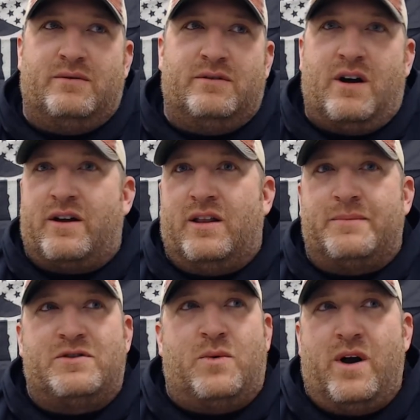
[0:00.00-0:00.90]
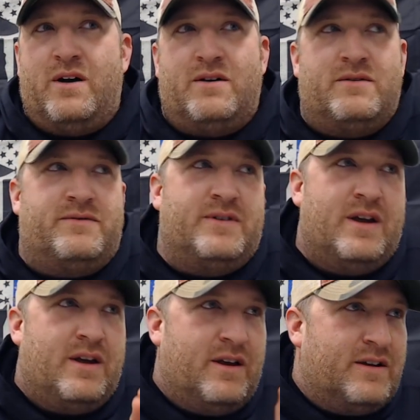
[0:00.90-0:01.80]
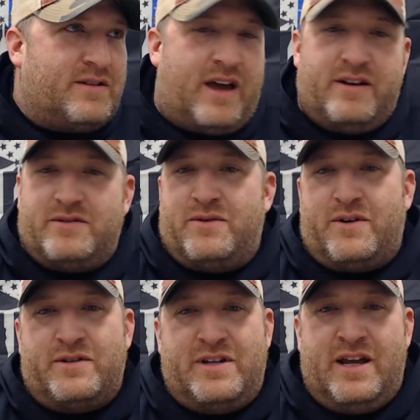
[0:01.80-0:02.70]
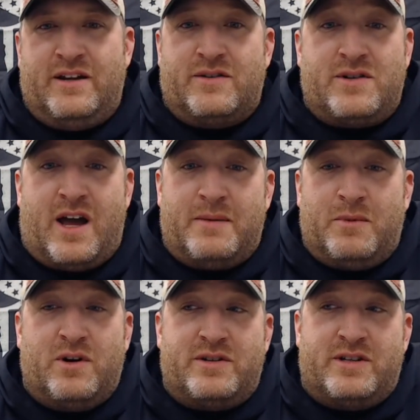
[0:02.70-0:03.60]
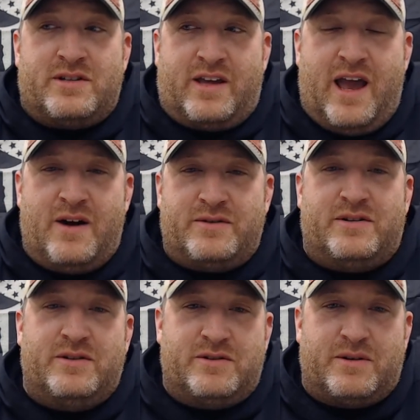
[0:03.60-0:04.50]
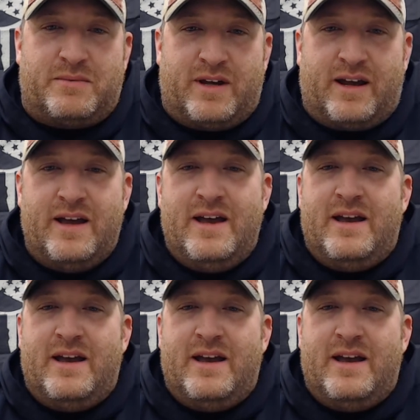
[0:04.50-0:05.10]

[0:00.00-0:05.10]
Donkey Lips 12, Side Hustle 13, and you're trying to merge these accounts to do something,